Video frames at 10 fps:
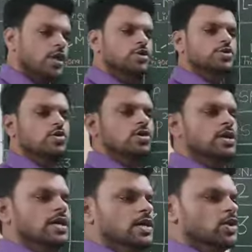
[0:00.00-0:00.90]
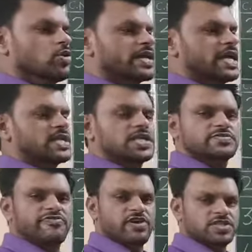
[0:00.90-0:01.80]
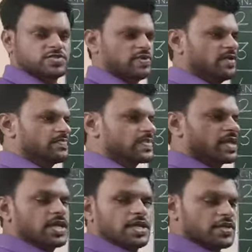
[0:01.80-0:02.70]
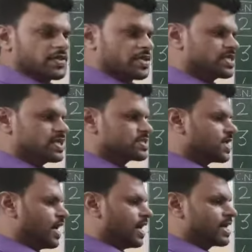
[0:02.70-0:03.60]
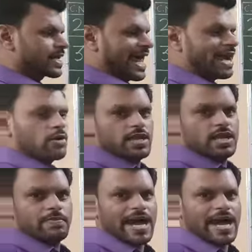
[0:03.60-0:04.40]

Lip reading: So look at this first one. This is a trigonal